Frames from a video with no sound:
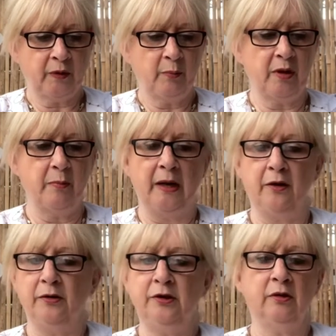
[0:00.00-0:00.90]
But the man
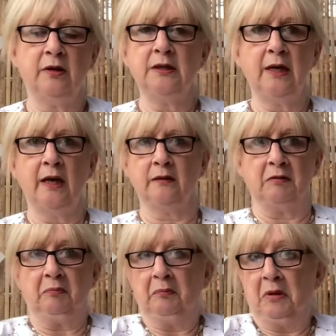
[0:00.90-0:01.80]
only shook his head
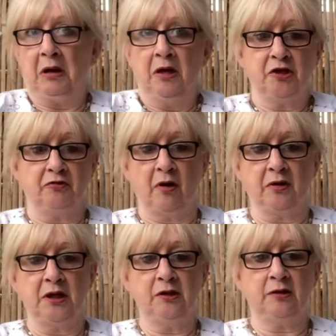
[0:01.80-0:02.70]
and
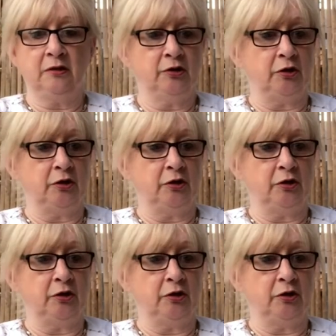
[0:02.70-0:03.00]
shrugged his